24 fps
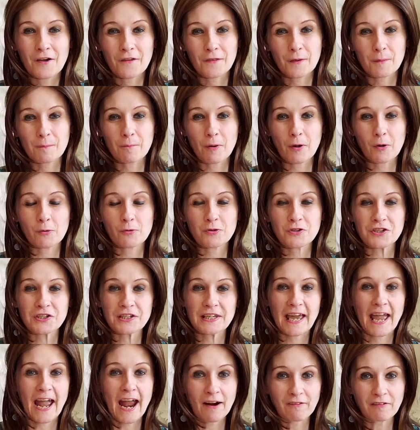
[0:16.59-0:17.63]
the most
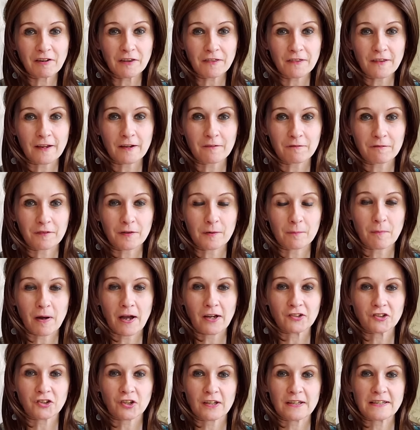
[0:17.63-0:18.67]
scary thing for the
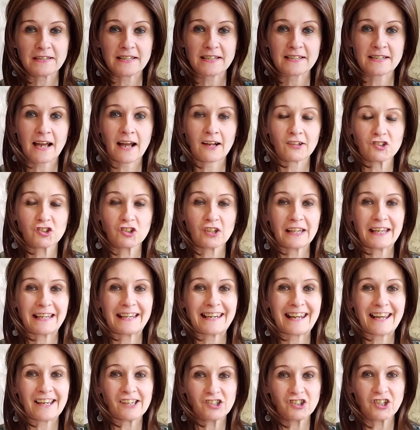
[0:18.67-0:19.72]
masculines is actually
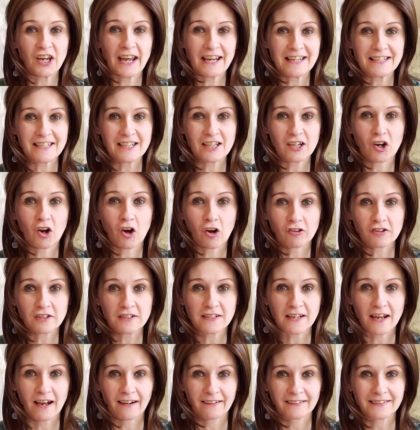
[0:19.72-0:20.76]
initiating
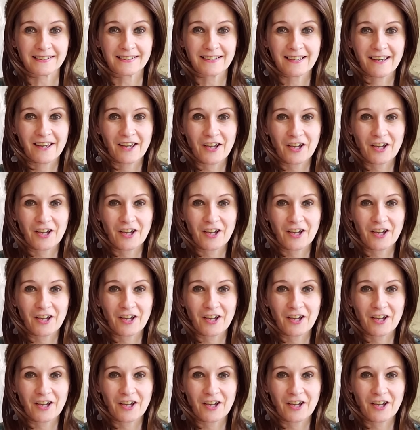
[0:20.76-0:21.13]
contact.